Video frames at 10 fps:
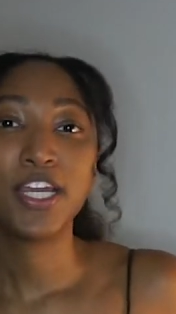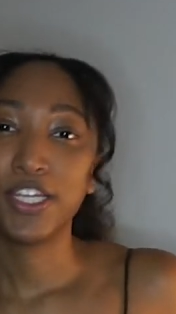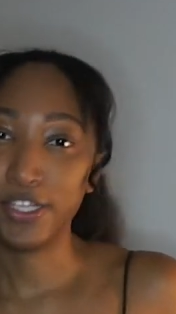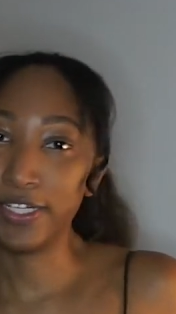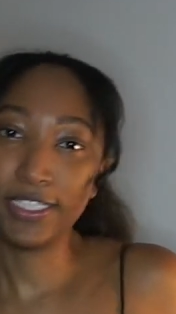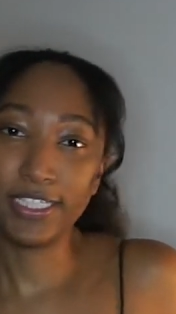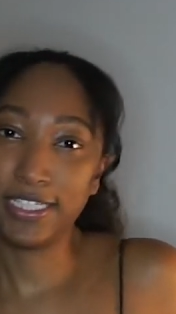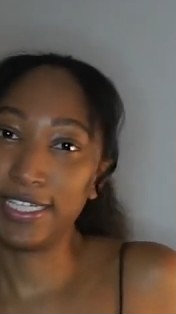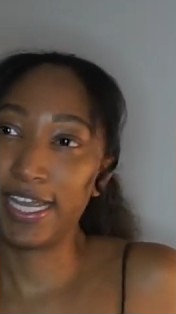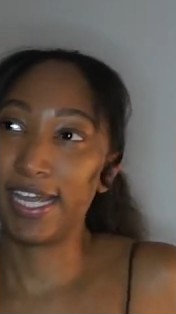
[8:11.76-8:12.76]
you
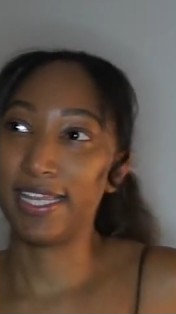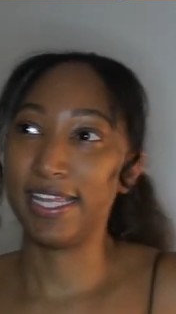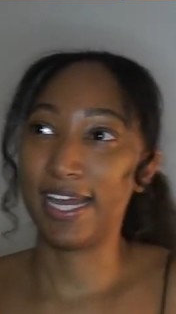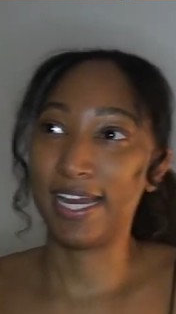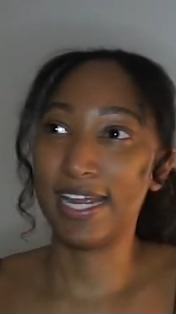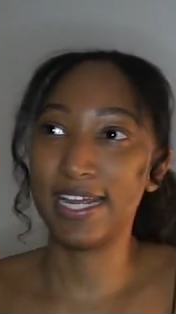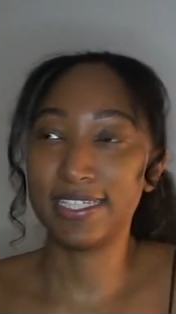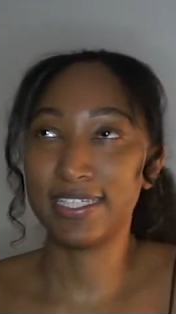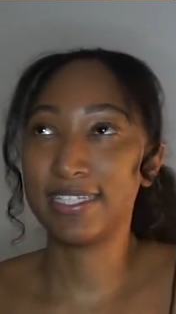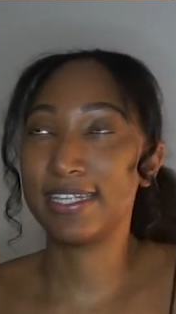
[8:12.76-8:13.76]
understand that
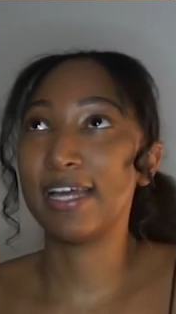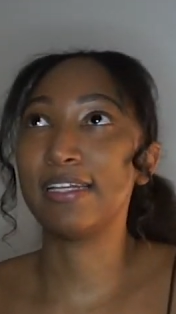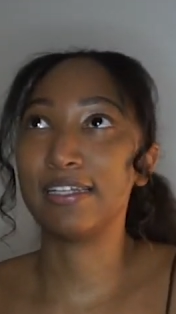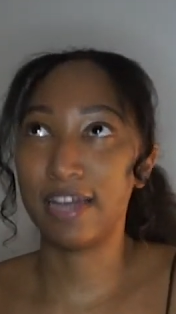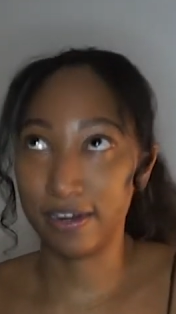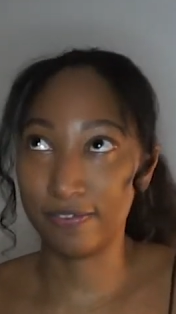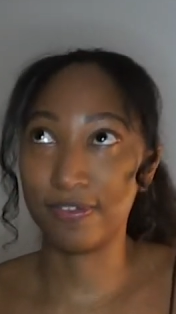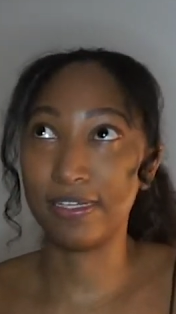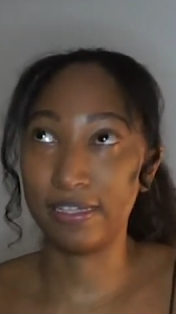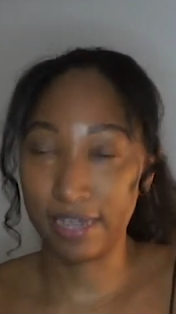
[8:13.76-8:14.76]
it's a lot of
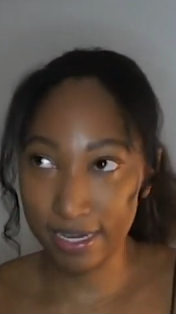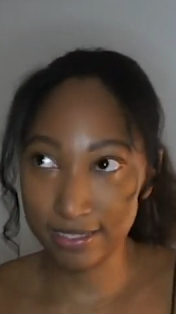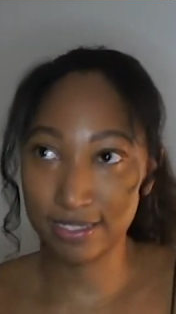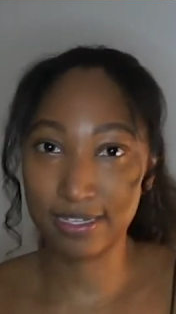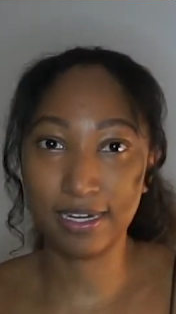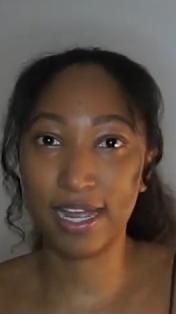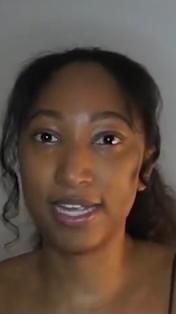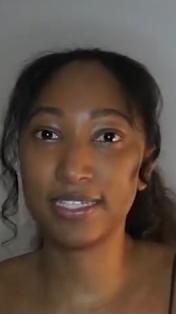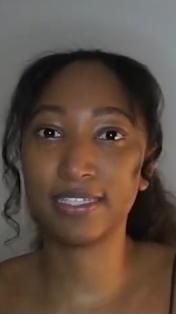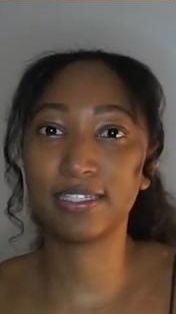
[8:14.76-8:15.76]
late
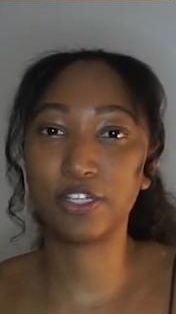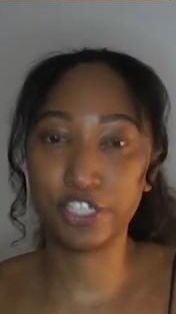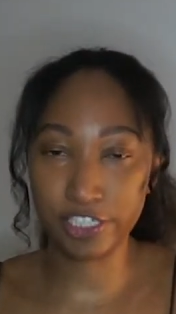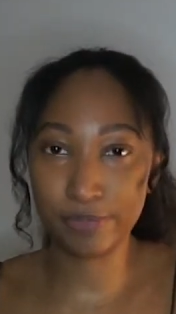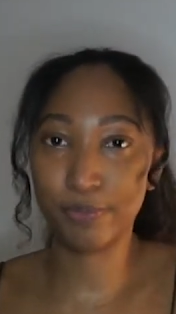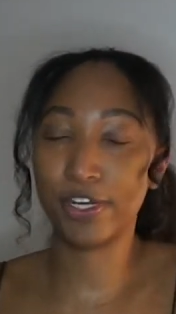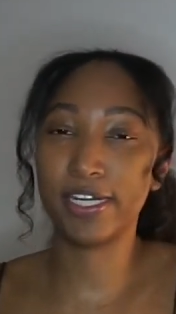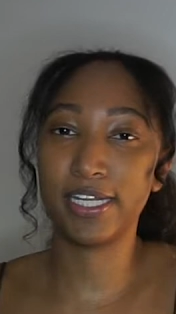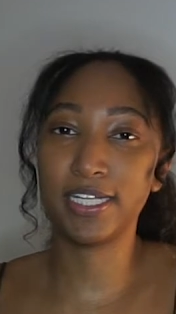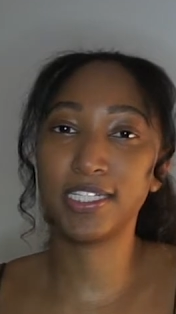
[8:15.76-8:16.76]
nights, early
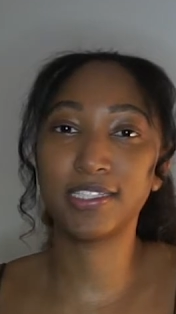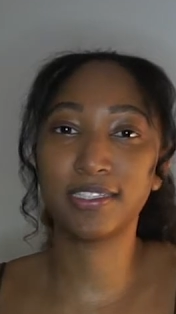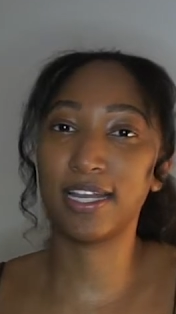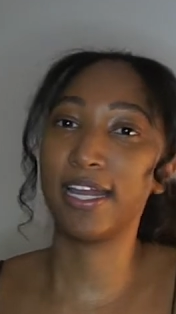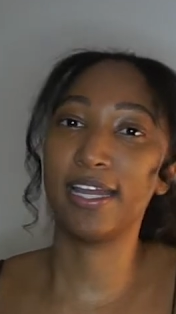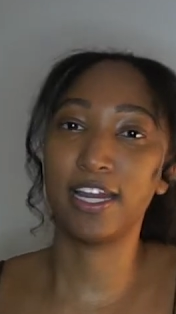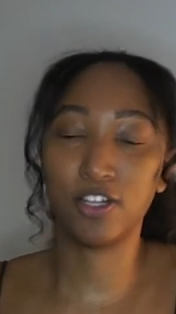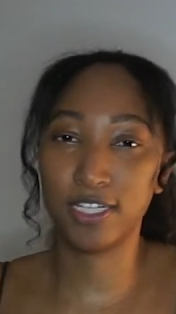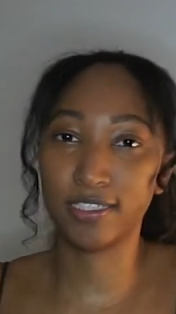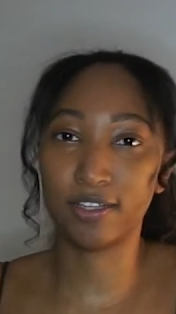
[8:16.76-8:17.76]
mornings, and I know
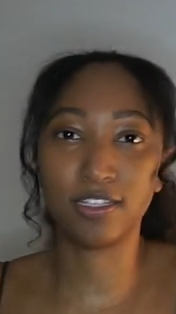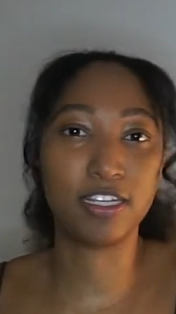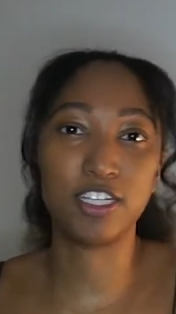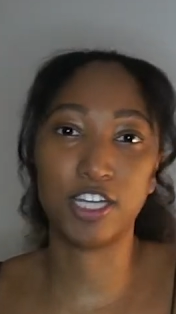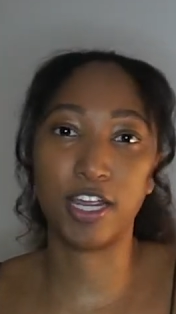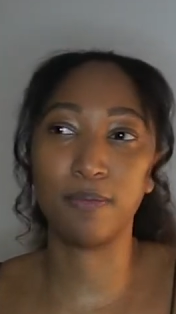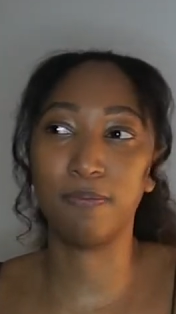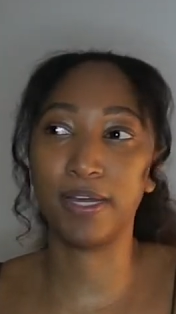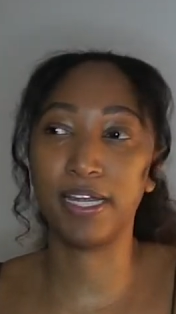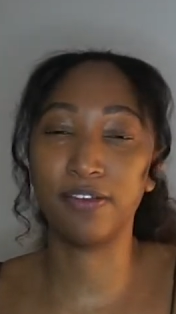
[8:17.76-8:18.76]
that sounds cliche,
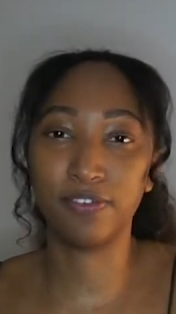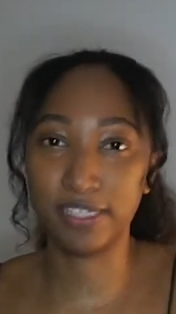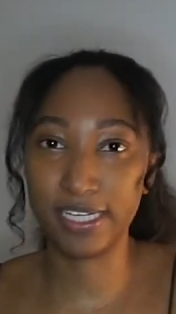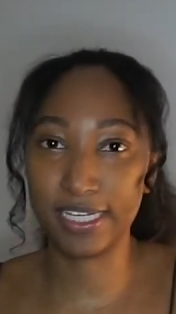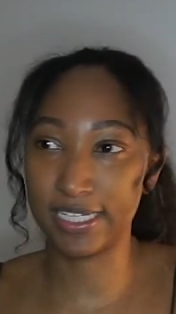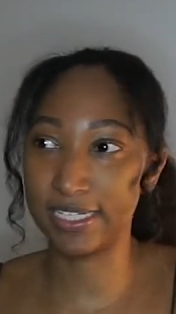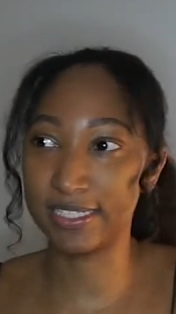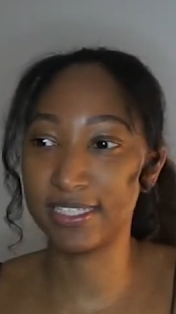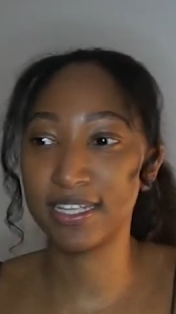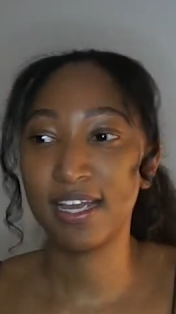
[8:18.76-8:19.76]
but it really
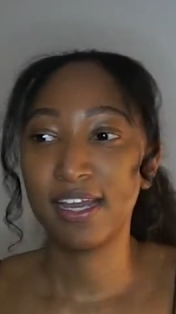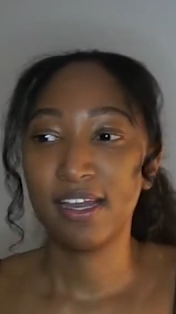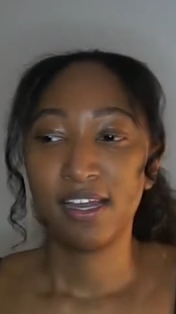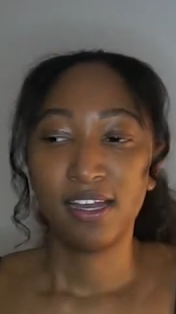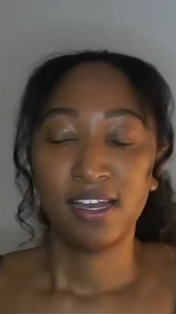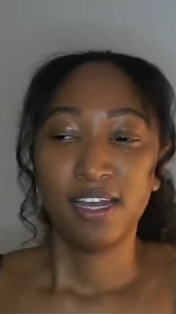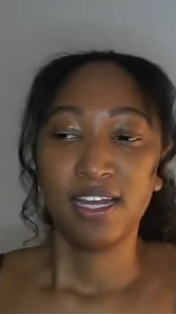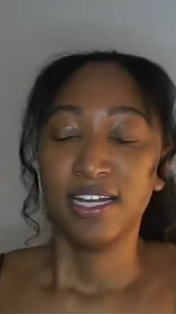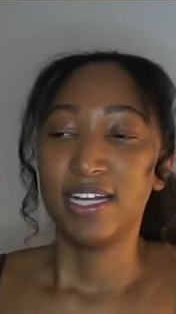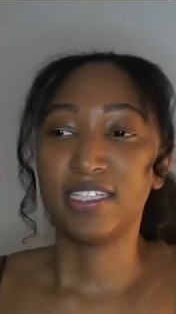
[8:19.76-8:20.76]
is.
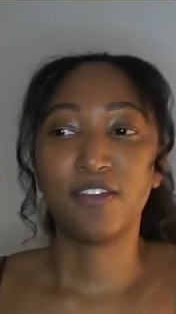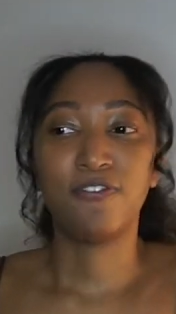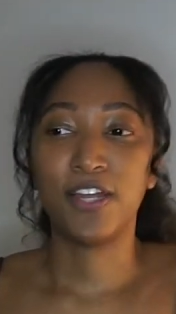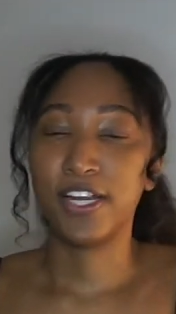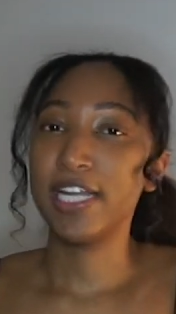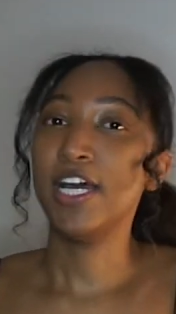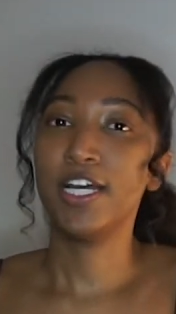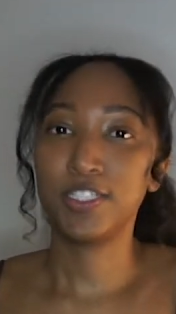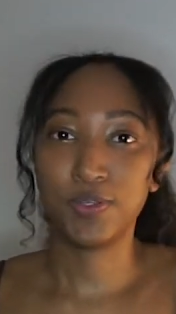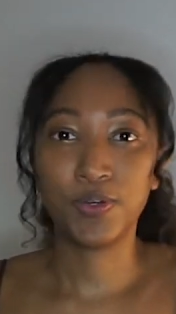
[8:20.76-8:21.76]
It's a very
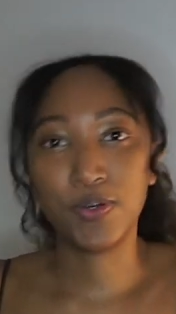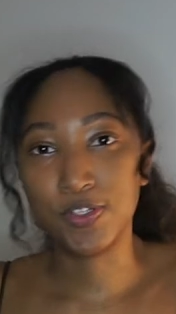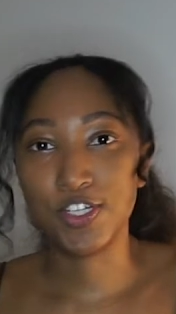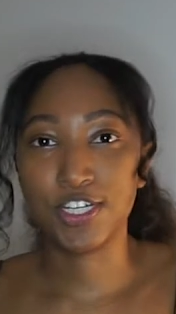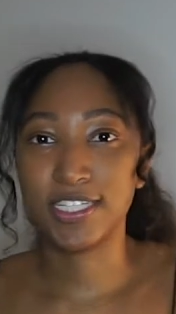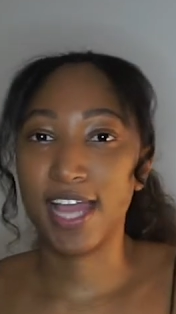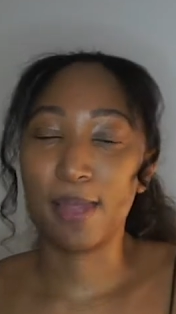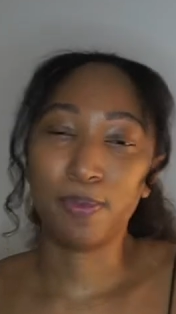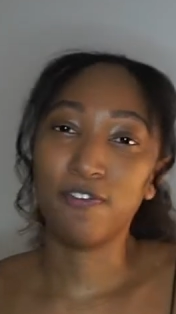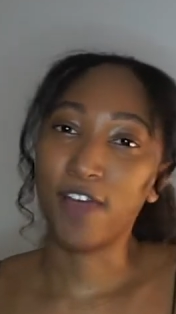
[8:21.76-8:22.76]
hustle culture
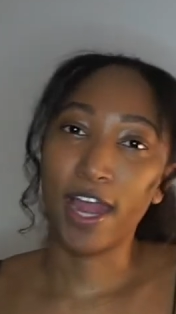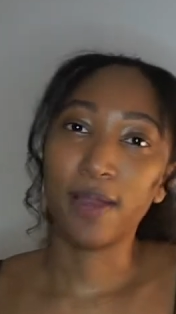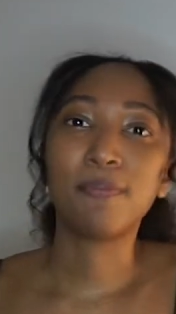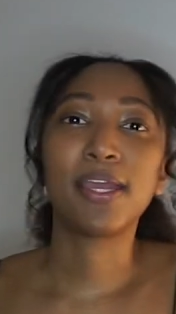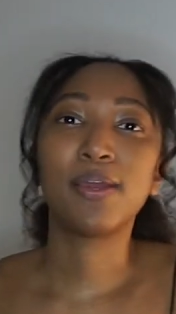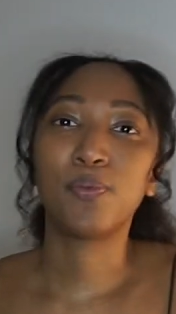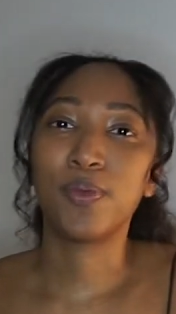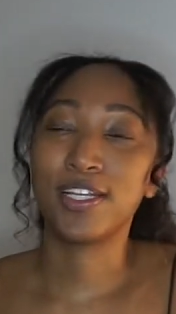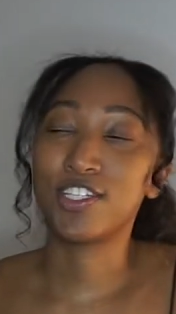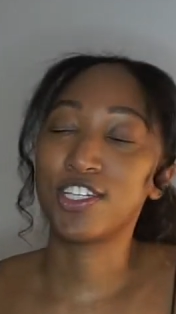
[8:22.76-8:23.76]
type environment,
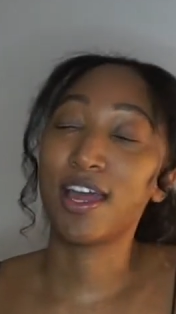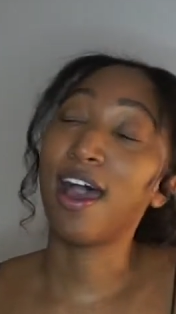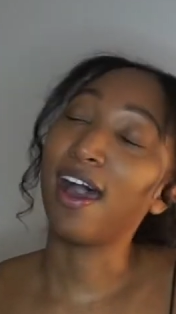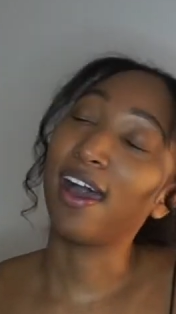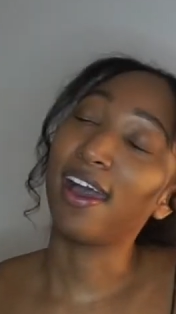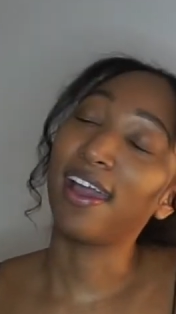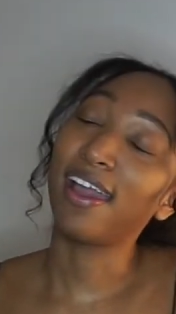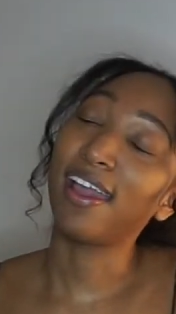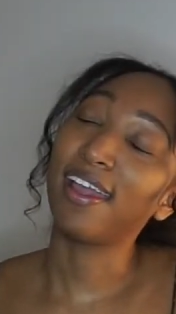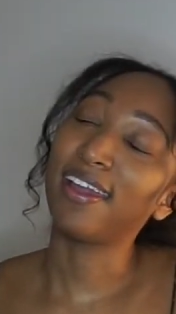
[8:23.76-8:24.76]
which
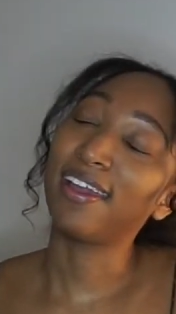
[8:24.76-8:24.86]
I